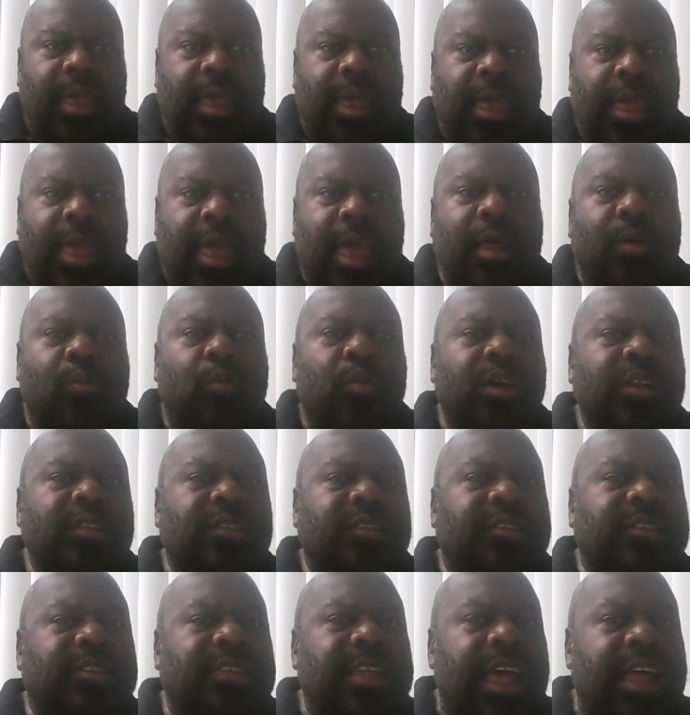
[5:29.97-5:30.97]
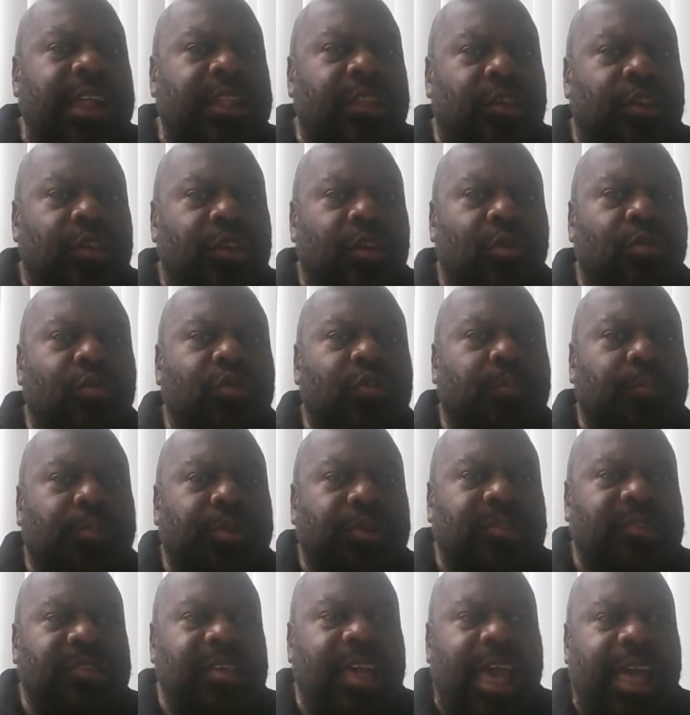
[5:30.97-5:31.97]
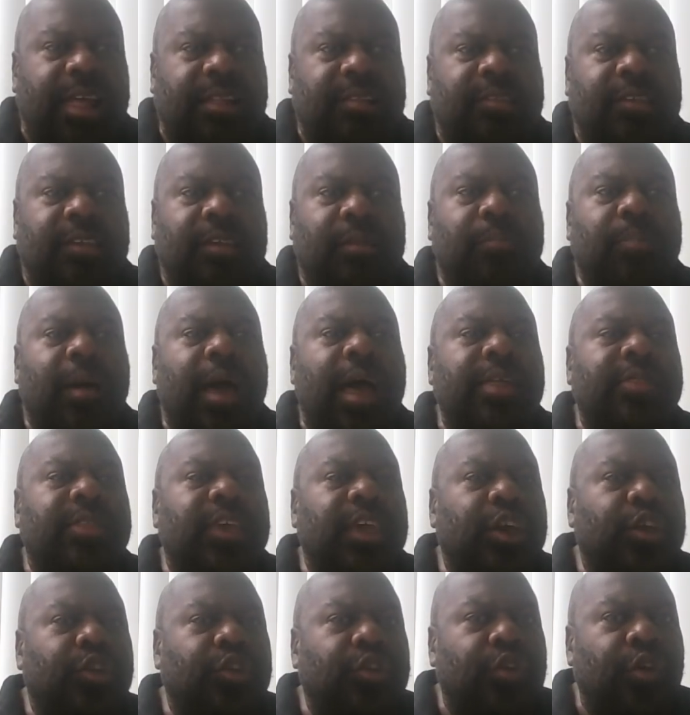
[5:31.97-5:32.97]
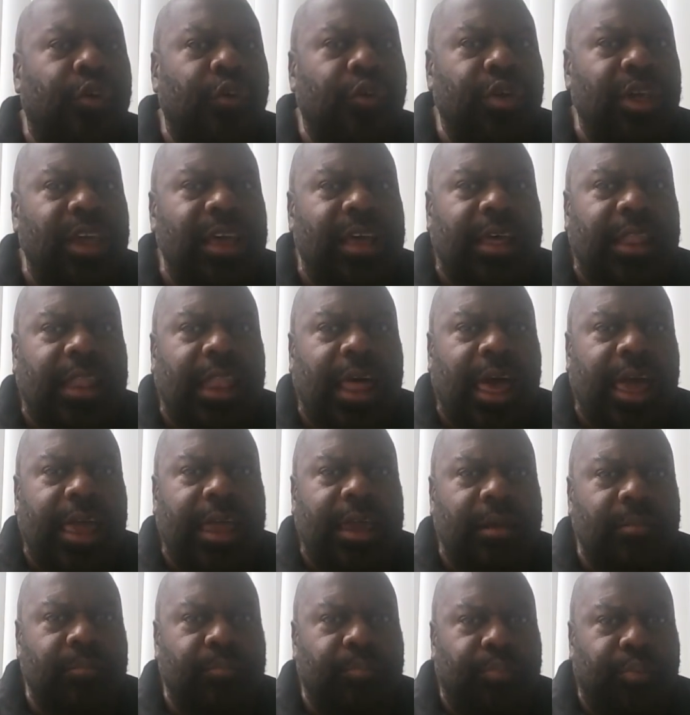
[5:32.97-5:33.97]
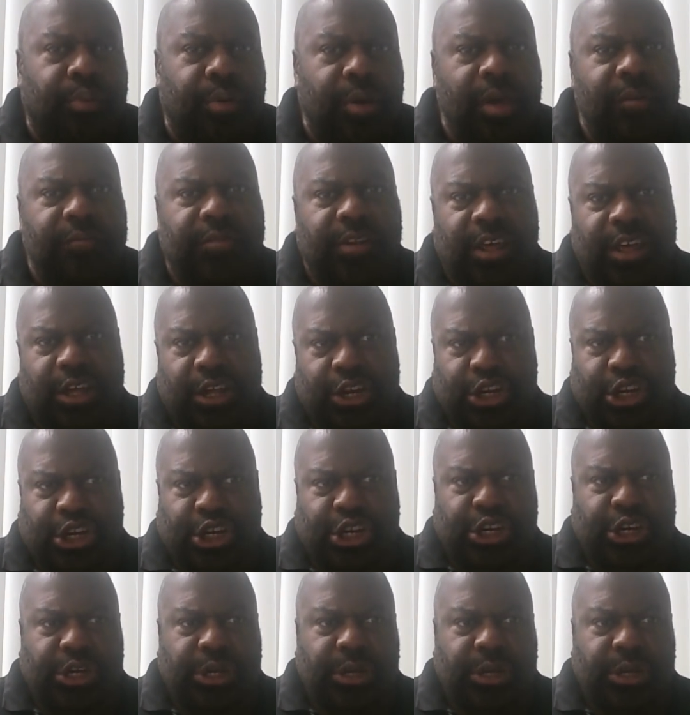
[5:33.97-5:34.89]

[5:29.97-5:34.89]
and what's said to you is protected by the attorney-client privilege,